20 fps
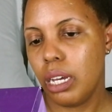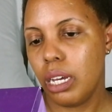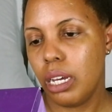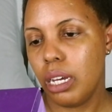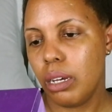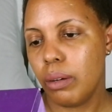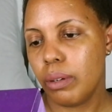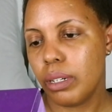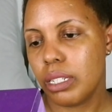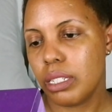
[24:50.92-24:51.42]

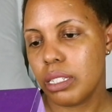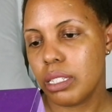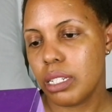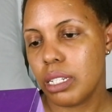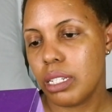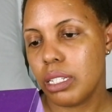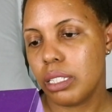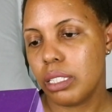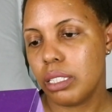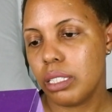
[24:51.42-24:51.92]
what is
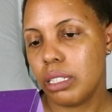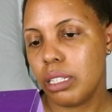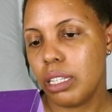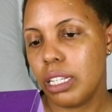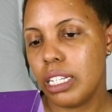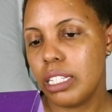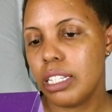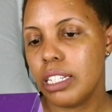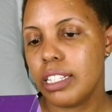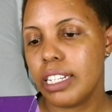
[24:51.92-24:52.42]
this?
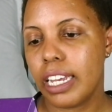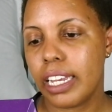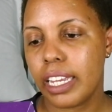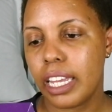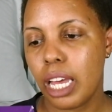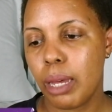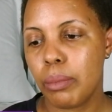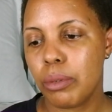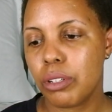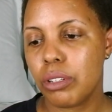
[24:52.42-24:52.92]
This is a
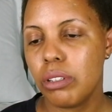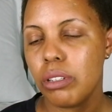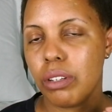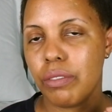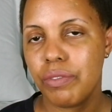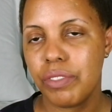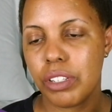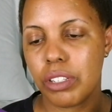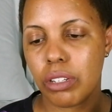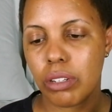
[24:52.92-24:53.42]
chemical
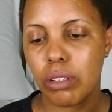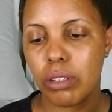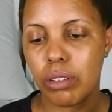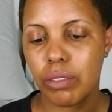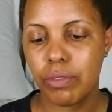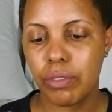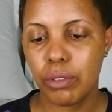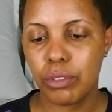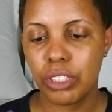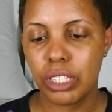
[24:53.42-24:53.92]
and physical
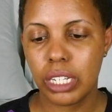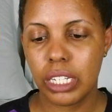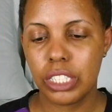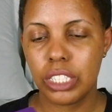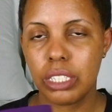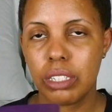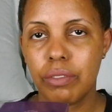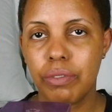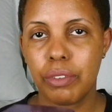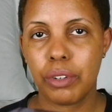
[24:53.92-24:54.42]

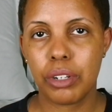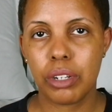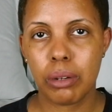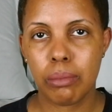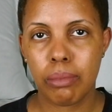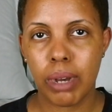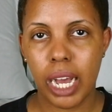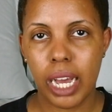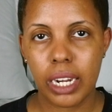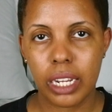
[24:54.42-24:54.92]
exfoliation for
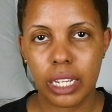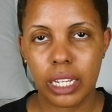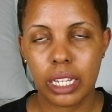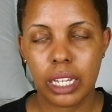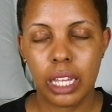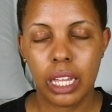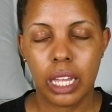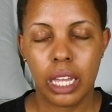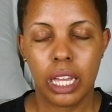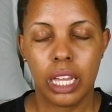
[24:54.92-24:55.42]
your
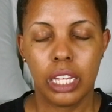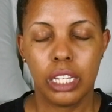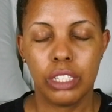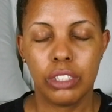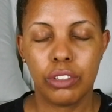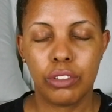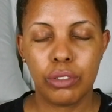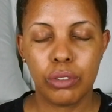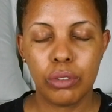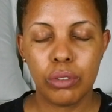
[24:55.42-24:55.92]
body.
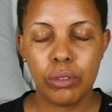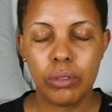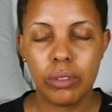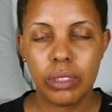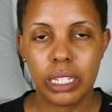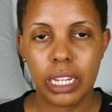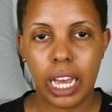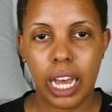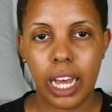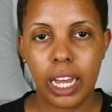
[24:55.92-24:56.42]

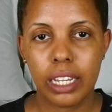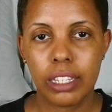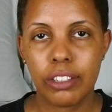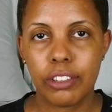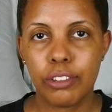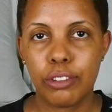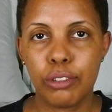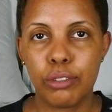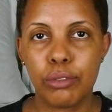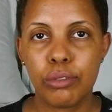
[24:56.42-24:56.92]
Do
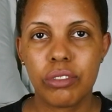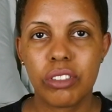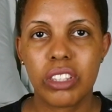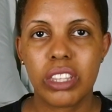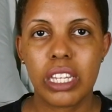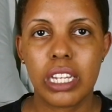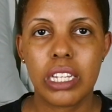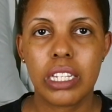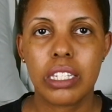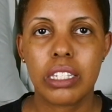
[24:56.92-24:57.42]
not use
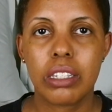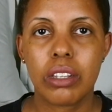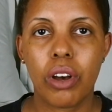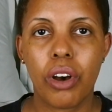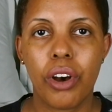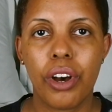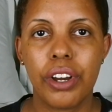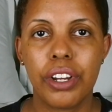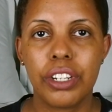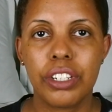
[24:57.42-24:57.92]
this
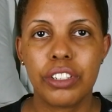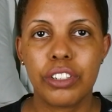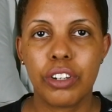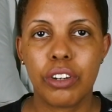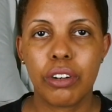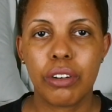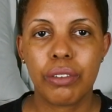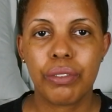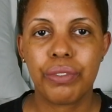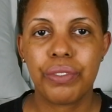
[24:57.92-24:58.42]
on
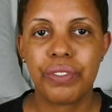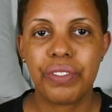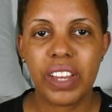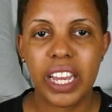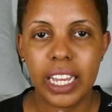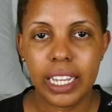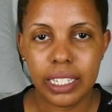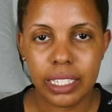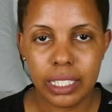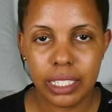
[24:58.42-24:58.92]
your
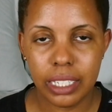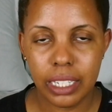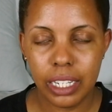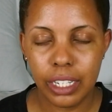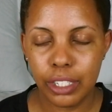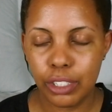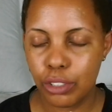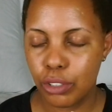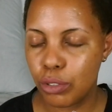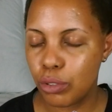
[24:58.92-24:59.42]
face.
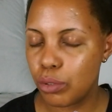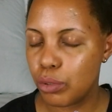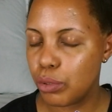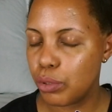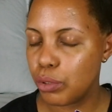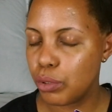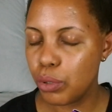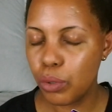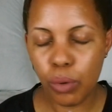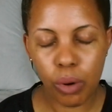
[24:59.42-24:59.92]
It is
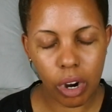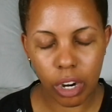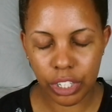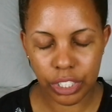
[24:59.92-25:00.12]
too